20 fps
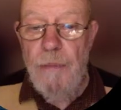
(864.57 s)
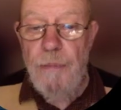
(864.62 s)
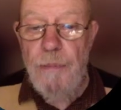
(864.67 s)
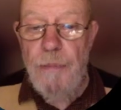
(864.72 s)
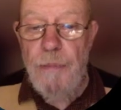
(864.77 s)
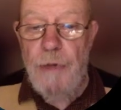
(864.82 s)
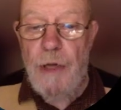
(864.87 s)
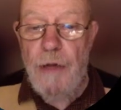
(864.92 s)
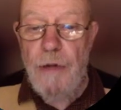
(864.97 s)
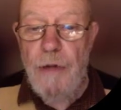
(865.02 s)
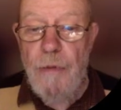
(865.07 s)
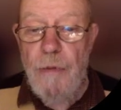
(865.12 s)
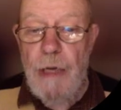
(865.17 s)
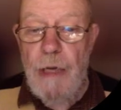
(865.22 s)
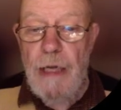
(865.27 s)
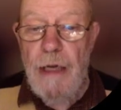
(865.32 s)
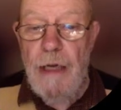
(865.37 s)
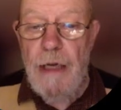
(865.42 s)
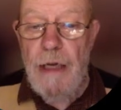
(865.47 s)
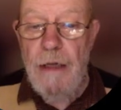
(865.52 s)
But on the
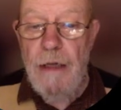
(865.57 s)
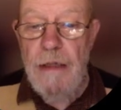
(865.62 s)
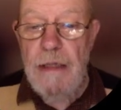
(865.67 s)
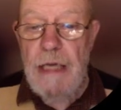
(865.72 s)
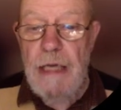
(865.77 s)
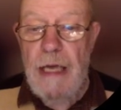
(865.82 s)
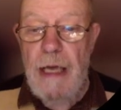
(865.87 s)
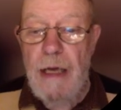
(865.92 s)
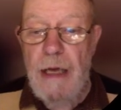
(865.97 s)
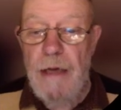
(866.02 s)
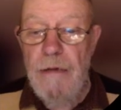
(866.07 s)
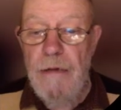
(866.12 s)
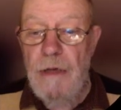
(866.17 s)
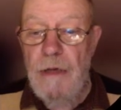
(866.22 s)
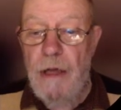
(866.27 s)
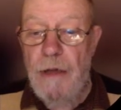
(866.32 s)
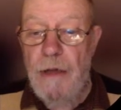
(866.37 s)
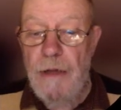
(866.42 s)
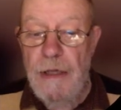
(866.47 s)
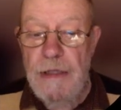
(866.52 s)
way down
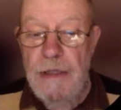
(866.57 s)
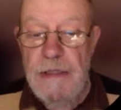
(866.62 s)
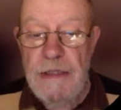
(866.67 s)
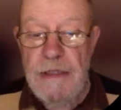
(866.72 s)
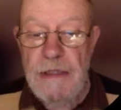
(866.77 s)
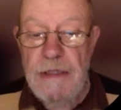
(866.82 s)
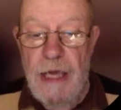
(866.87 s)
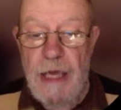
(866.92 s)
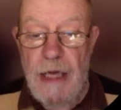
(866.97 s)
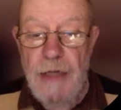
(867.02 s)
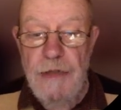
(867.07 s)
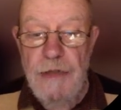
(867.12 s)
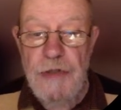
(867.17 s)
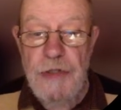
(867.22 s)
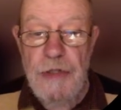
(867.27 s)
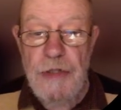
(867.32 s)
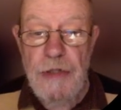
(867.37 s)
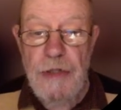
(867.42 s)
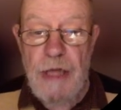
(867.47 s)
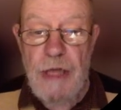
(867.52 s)
on this
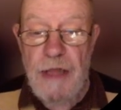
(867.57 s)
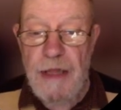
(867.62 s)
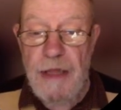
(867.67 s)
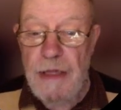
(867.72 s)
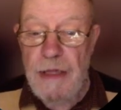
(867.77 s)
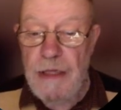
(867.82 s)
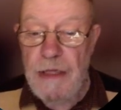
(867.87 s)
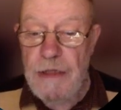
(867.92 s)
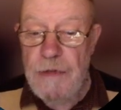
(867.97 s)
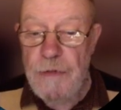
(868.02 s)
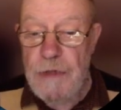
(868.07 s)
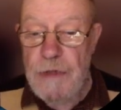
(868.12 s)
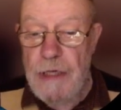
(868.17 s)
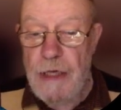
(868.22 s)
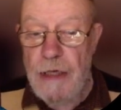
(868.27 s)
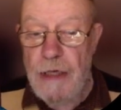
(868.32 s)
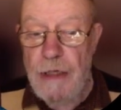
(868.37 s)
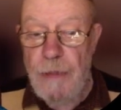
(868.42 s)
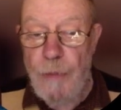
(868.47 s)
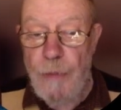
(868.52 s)
occasion, I think this was
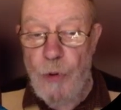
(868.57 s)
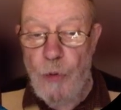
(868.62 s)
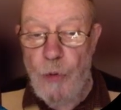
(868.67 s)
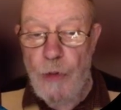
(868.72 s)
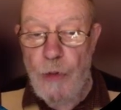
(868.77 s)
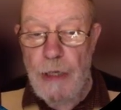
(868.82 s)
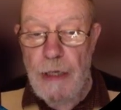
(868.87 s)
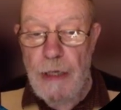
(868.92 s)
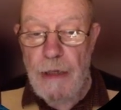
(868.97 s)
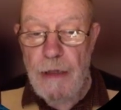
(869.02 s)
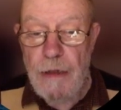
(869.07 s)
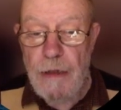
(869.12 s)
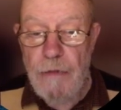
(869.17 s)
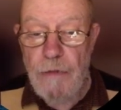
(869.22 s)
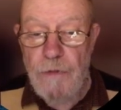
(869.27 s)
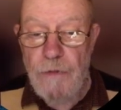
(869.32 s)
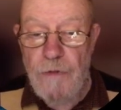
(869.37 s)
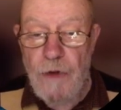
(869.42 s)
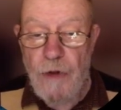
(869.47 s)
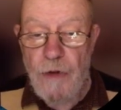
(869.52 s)
early morning,
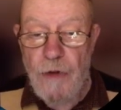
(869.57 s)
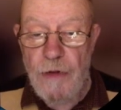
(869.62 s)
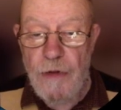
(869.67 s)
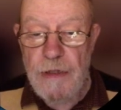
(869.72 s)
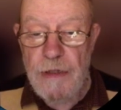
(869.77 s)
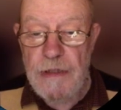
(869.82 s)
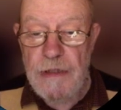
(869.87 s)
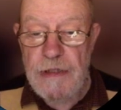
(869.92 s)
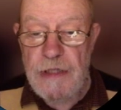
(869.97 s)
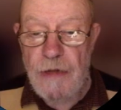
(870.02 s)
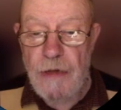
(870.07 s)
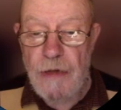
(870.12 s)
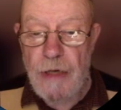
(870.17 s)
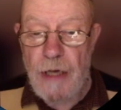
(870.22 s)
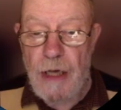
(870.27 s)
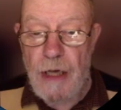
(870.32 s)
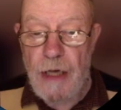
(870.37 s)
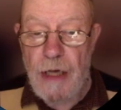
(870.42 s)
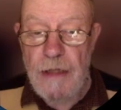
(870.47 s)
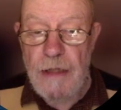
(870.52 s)
we've got the
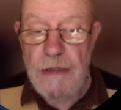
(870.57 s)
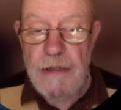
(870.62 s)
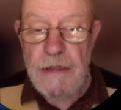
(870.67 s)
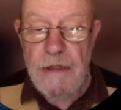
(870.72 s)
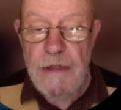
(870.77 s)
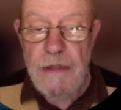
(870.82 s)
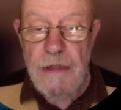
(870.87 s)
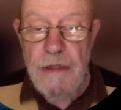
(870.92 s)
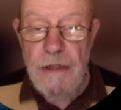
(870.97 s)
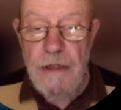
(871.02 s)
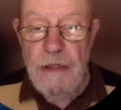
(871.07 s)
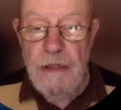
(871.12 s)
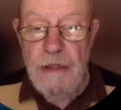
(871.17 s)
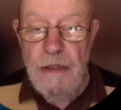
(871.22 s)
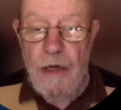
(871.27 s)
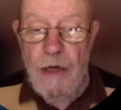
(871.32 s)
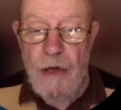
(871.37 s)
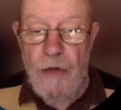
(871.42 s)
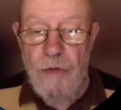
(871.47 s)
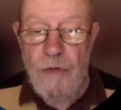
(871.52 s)
sunlight
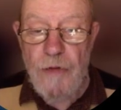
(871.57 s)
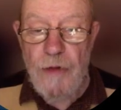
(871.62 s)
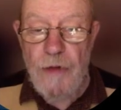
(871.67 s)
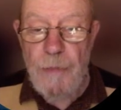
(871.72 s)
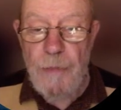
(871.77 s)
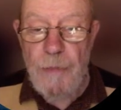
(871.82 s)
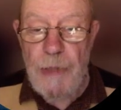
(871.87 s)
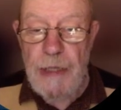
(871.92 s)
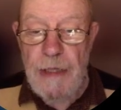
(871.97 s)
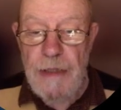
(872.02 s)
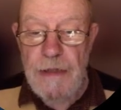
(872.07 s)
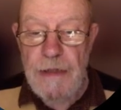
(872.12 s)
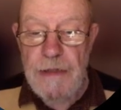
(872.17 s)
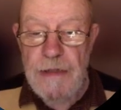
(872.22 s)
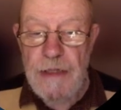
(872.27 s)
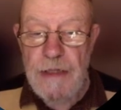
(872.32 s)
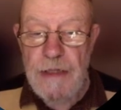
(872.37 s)
on the peaks